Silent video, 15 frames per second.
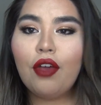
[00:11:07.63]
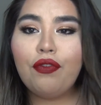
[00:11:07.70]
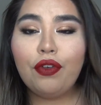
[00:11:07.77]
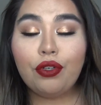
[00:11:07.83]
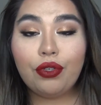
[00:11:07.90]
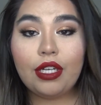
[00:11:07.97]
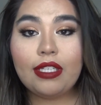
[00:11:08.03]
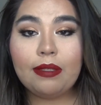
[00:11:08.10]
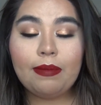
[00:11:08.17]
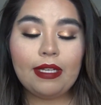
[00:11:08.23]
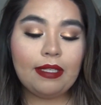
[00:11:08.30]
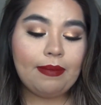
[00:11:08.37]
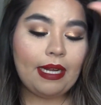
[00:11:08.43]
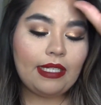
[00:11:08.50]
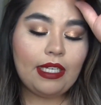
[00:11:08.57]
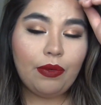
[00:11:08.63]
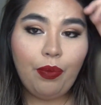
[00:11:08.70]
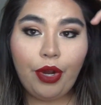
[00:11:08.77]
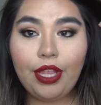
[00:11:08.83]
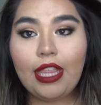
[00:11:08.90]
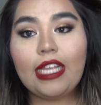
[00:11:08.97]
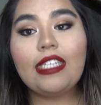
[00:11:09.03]
for Christmas, but I did
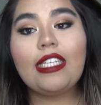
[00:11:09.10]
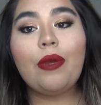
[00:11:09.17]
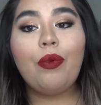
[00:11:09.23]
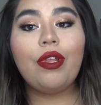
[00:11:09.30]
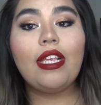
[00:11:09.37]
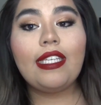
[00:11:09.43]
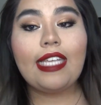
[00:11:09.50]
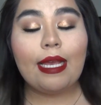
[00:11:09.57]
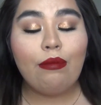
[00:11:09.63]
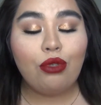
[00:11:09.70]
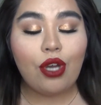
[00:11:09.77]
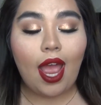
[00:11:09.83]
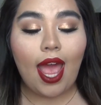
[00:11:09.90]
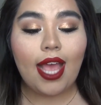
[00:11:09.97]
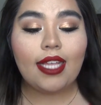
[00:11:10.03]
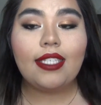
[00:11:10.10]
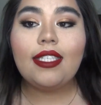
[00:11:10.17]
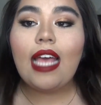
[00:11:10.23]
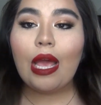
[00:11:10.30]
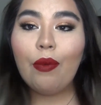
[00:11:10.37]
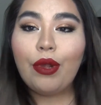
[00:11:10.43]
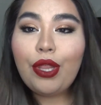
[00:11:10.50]
wear this. I wore the same dress,
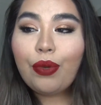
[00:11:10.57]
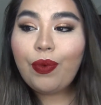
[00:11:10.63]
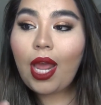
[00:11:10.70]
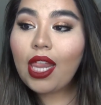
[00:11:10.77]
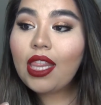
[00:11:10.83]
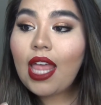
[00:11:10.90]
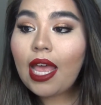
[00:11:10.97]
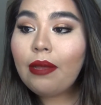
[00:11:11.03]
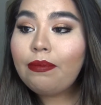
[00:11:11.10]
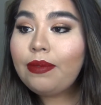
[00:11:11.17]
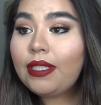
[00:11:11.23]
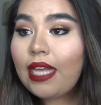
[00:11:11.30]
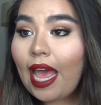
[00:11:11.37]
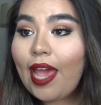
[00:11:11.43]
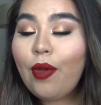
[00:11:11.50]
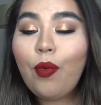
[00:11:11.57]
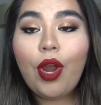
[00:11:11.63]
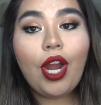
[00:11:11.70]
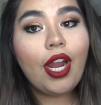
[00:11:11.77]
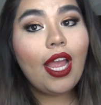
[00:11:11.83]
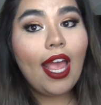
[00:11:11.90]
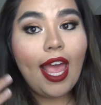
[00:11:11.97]
I wore the red lips, I
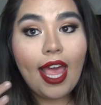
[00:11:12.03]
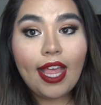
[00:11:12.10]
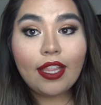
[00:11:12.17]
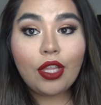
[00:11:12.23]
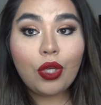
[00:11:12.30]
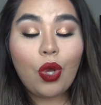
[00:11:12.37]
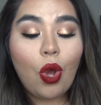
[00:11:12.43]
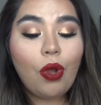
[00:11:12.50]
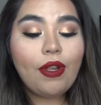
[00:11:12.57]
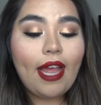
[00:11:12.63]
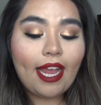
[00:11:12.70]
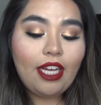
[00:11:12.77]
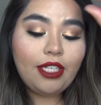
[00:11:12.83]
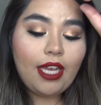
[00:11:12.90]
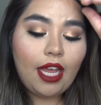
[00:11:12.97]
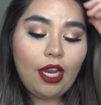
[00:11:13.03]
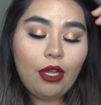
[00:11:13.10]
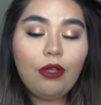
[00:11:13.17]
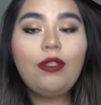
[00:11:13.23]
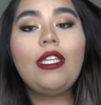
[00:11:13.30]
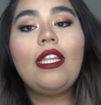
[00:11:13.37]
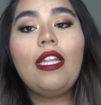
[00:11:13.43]
wear the gold
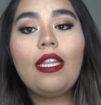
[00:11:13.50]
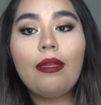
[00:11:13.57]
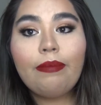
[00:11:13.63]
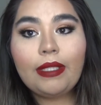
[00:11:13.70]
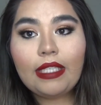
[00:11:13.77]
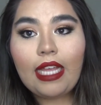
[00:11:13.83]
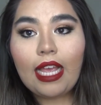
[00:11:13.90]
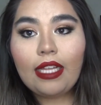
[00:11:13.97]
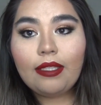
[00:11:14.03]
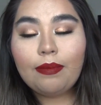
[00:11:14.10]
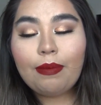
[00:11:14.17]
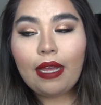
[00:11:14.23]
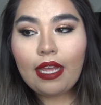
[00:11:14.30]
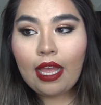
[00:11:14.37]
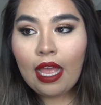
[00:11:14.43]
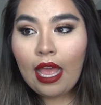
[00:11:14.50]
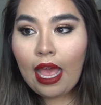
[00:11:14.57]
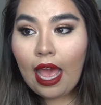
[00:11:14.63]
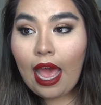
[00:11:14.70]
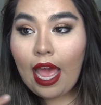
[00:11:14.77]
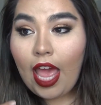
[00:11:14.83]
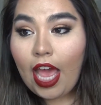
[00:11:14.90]
eyeshadows and the lipsticks, but
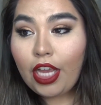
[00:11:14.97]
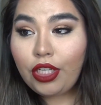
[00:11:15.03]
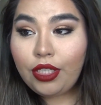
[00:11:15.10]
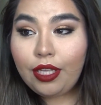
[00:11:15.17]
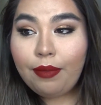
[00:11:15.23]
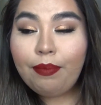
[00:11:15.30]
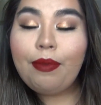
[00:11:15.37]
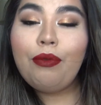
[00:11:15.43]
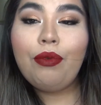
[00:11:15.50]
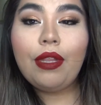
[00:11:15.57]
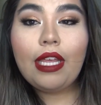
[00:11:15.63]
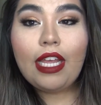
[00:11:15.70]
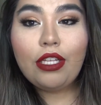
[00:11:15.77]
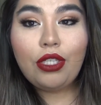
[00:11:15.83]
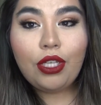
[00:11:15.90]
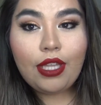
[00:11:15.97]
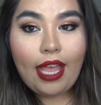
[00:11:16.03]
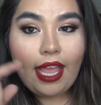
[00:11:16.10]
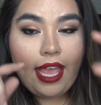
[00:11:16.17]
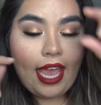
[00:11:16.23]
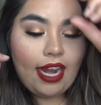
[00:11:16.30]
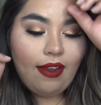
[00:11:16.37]
I actually been really into
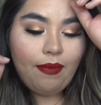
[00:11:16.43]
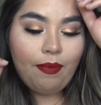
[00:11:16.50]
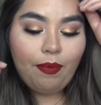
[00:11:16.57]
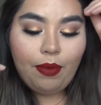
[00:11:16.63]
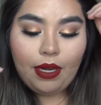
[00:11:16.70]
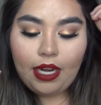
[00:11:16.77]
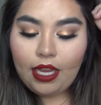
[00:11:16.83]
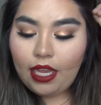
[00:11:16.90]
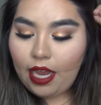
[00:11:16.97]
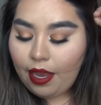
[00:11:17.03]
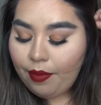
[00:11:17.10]
like kind of putting